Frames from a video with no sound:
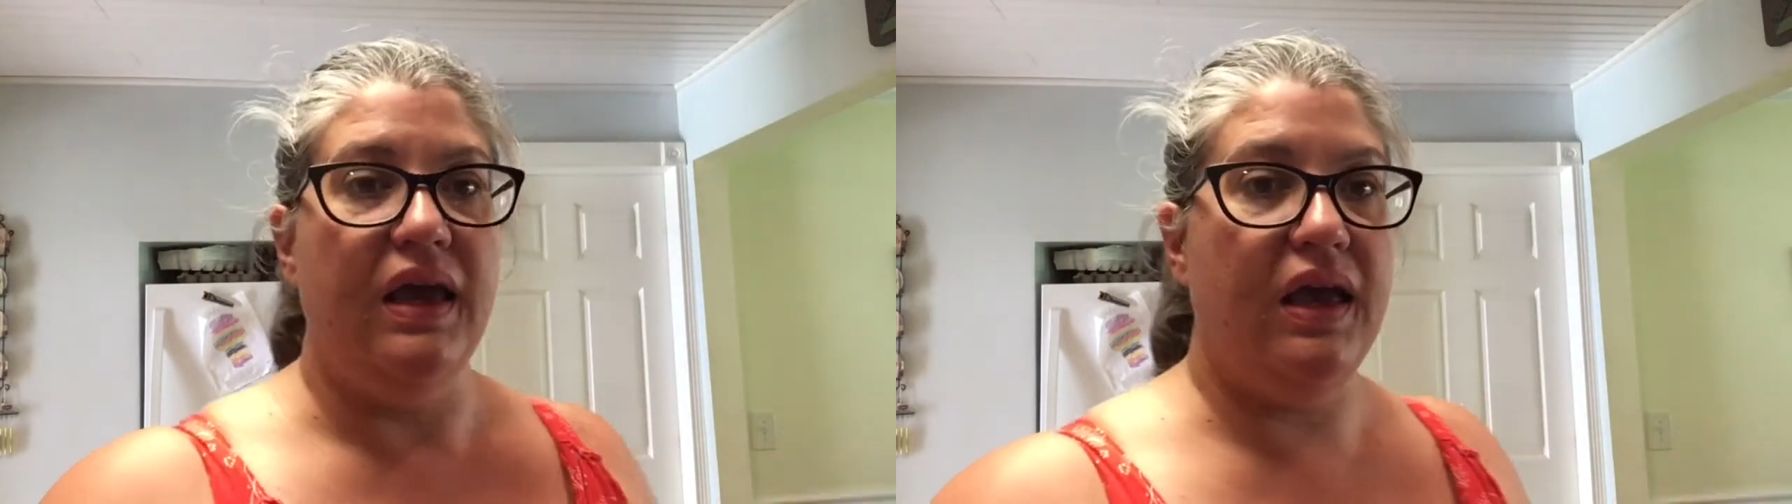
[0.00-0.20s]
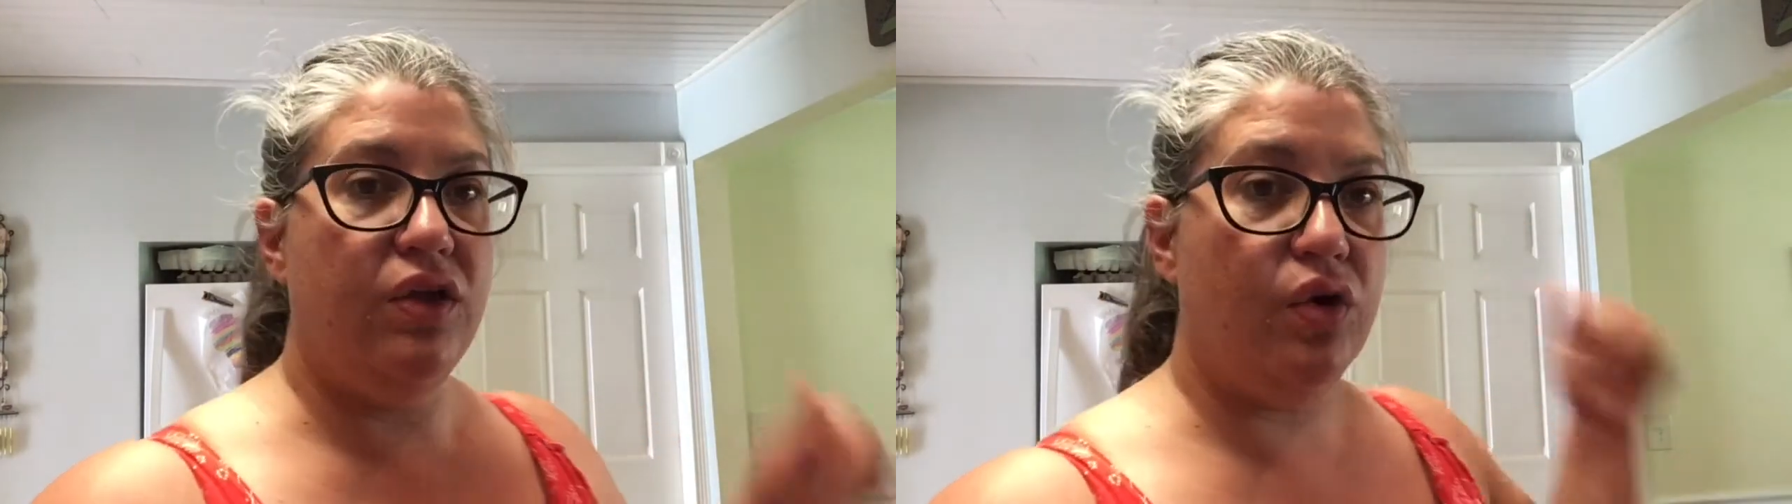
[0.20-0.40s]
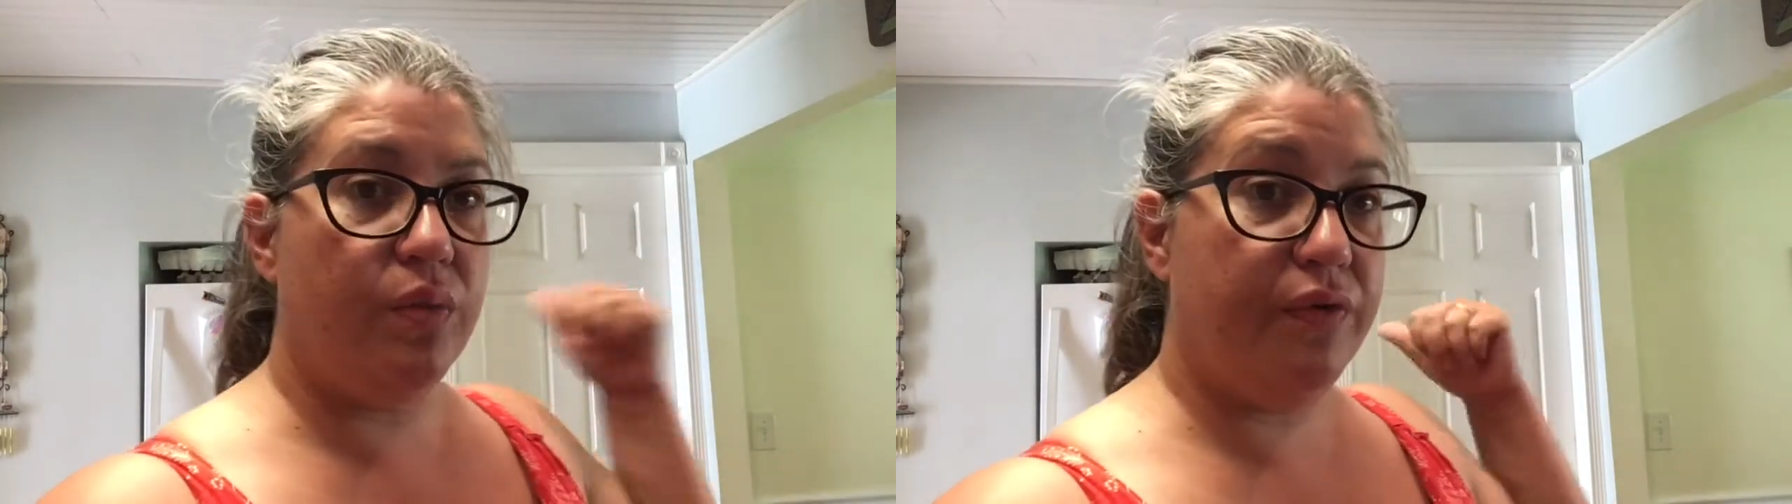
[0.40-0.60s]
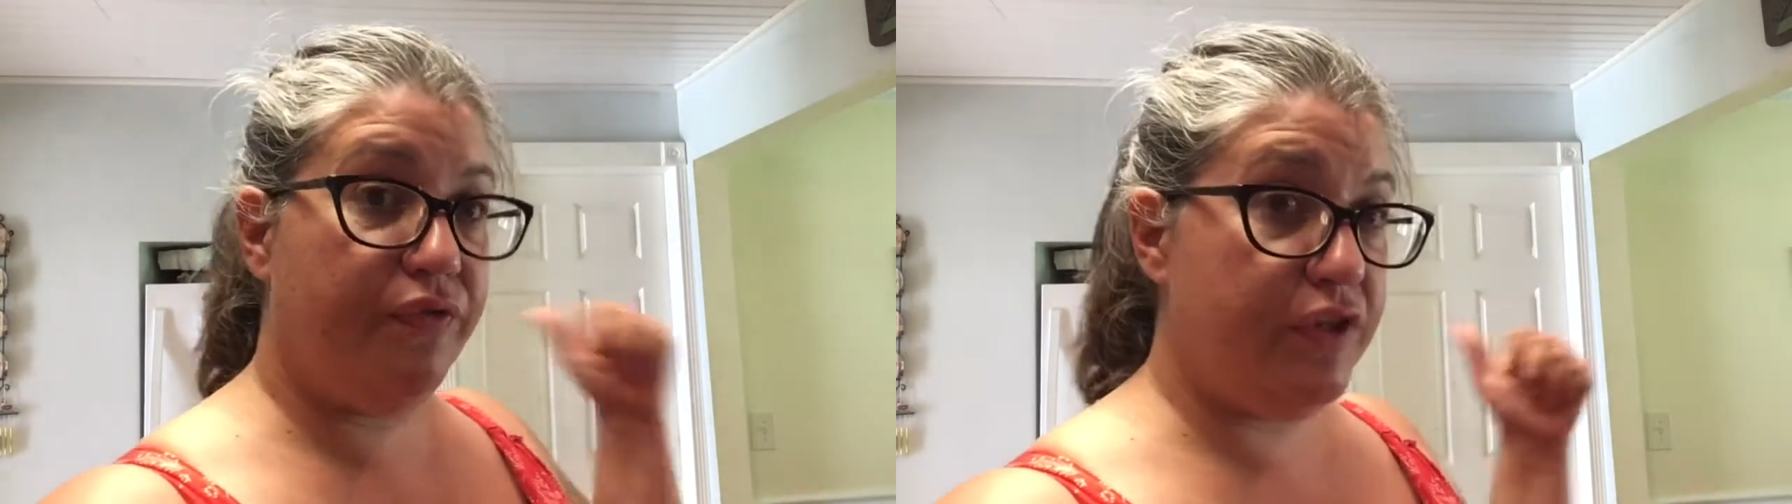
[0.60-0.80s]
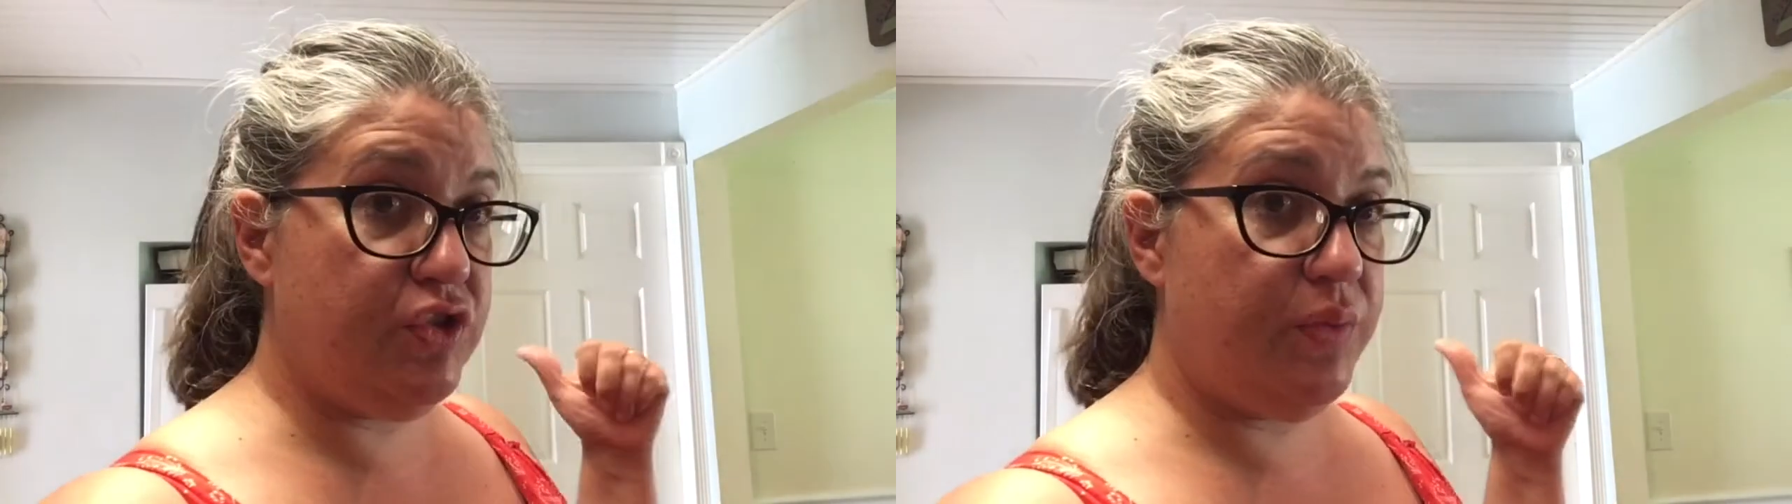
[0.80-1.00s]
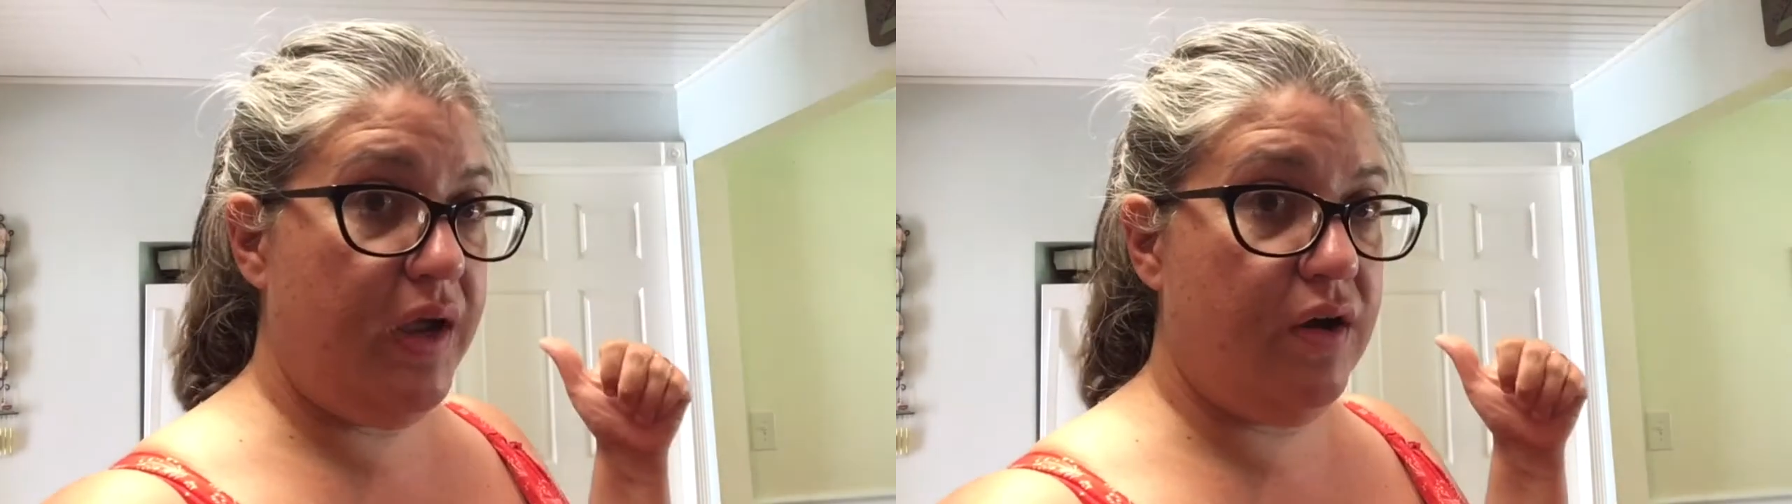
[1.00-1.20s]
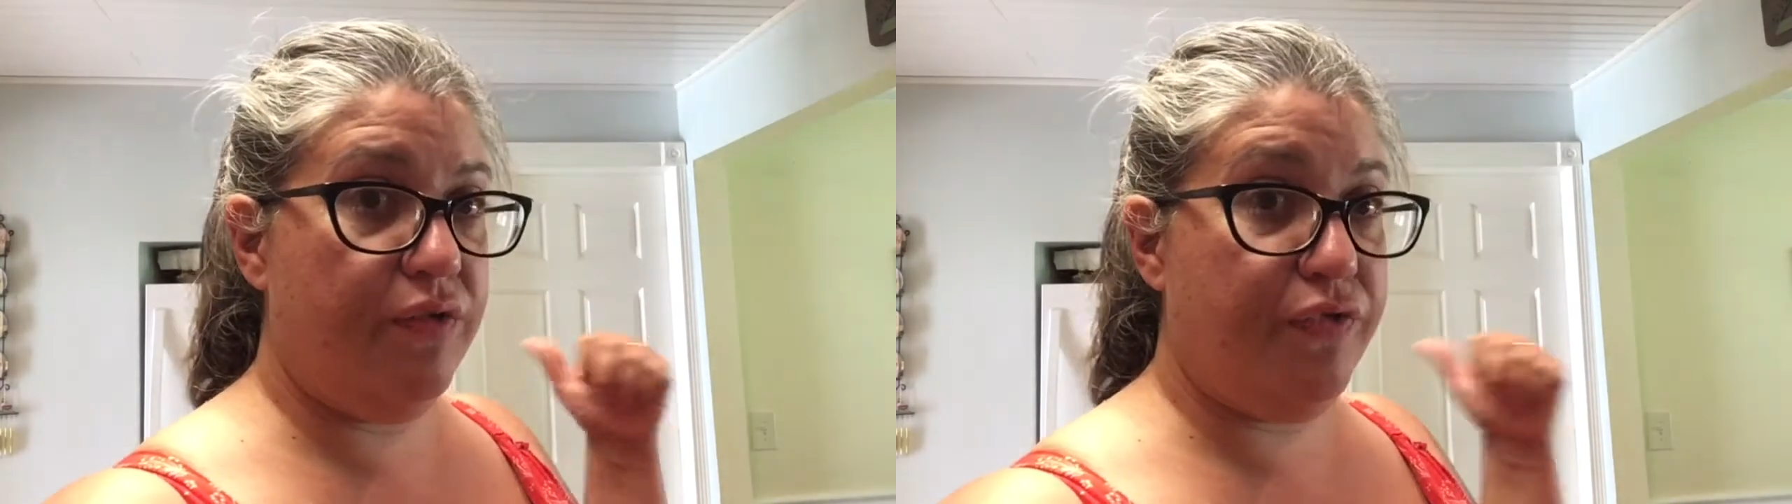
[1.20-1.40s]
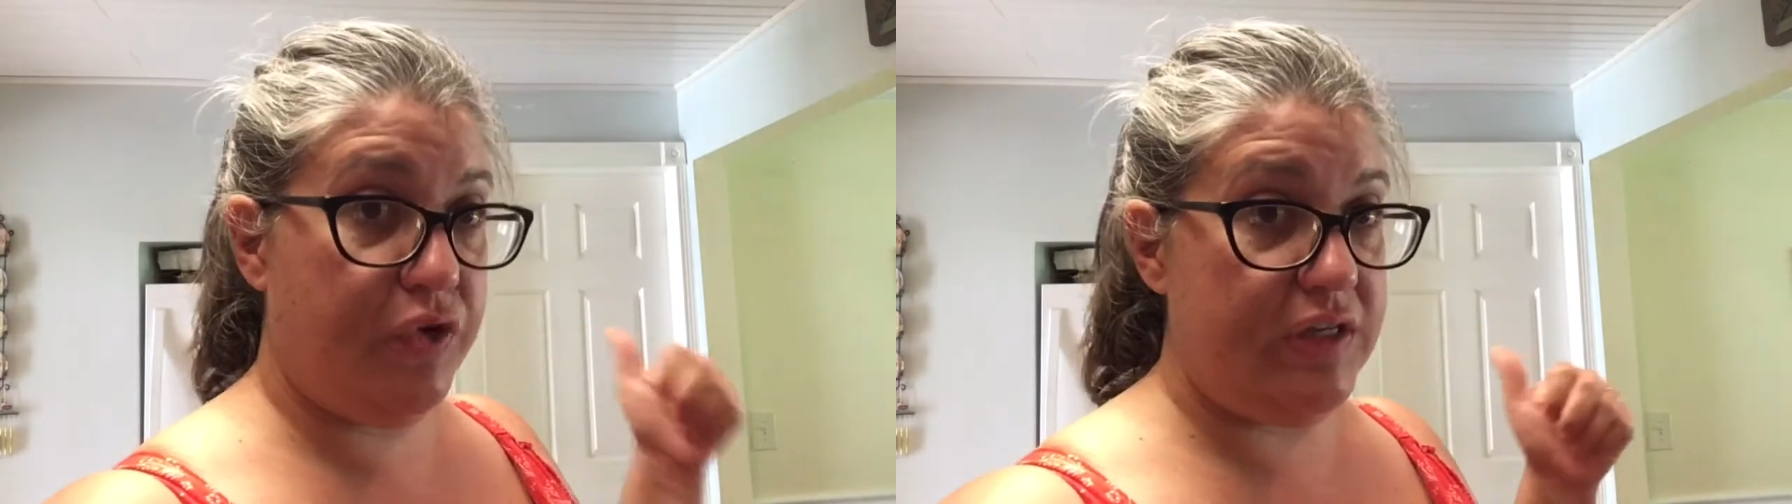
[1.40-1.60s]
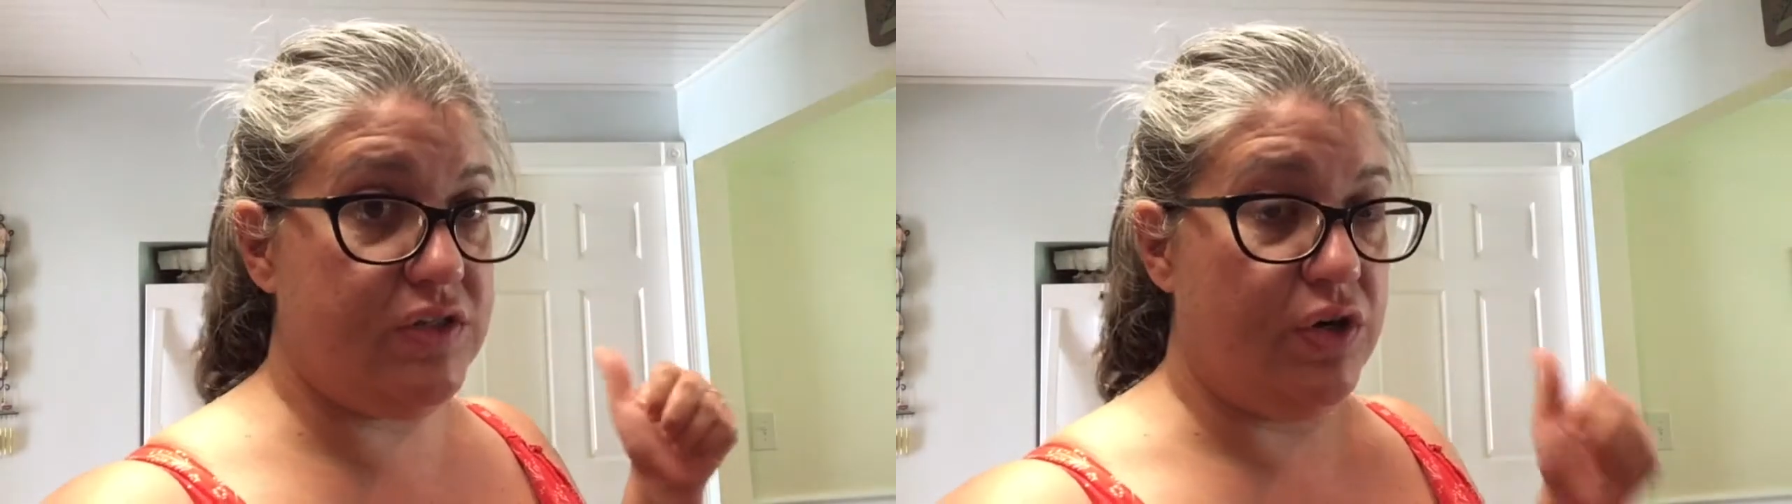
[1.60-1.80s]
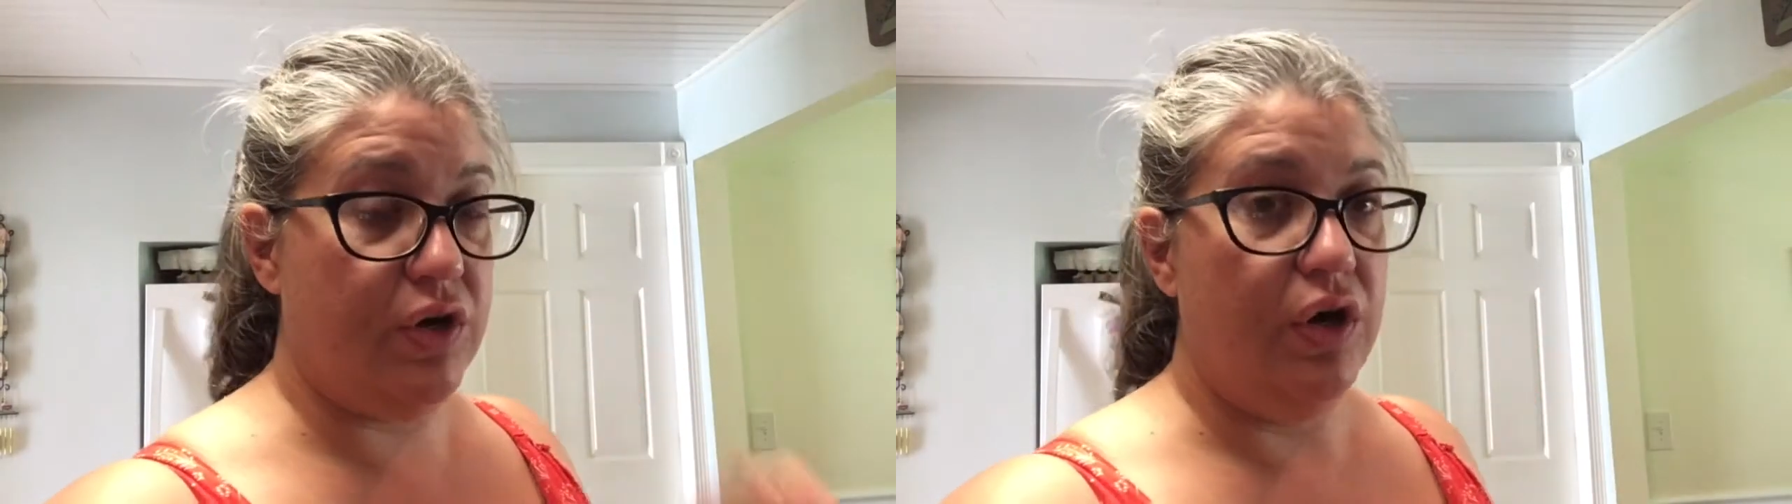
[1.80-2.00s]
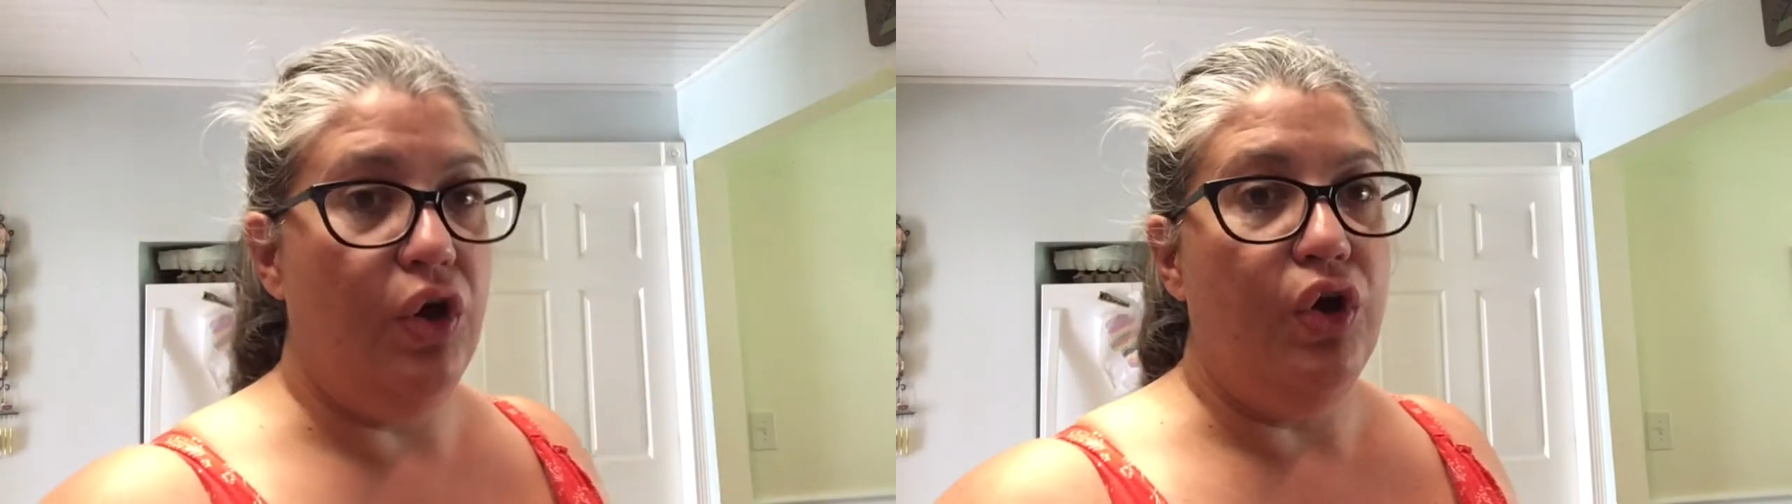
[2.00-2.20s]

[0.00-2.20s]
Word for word: in your refrigerator freezer